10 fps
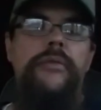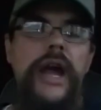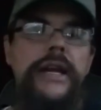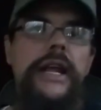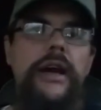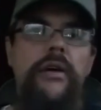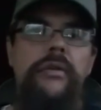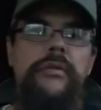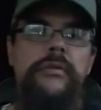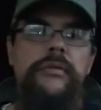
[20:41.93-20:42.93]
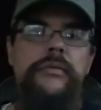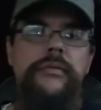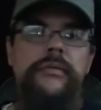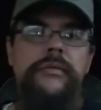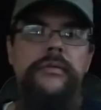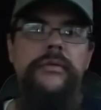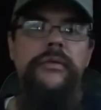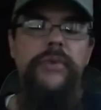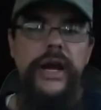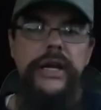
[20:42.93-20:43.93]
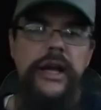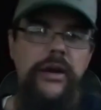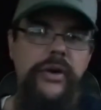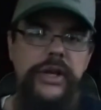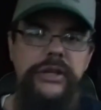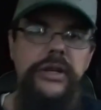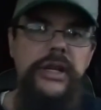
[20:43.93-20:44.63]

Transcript: right now, right now in,